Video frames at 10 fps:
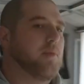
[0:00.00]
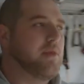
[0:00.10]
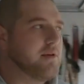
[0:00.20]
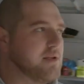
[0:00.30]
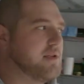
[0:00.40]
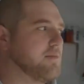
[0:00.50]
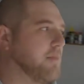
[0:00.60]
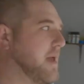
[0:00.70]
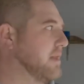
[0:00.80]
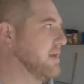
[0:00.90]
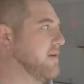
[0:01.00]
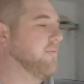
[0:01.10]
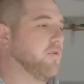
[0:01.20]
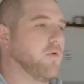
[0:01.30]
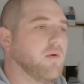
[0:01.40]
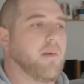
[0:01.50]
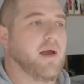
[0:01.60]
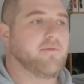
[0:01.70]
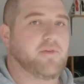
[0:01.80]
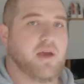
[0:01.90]
This is mainly for
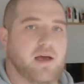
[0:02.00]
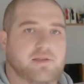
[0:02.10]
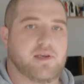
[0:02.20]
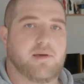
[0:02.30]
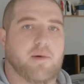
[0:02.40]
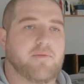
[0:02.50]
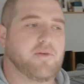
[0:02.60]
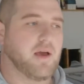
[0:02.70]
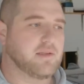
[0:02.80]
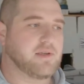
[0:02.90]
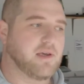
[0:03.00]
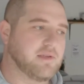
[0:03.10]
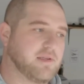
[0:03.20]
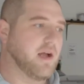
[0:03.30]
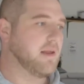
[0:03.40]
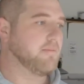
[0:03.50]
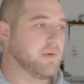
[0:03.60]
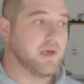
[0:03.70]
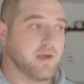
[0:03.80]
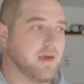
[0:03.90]
my fiance. My fiance is not
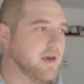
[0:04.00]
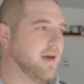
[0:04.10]
big.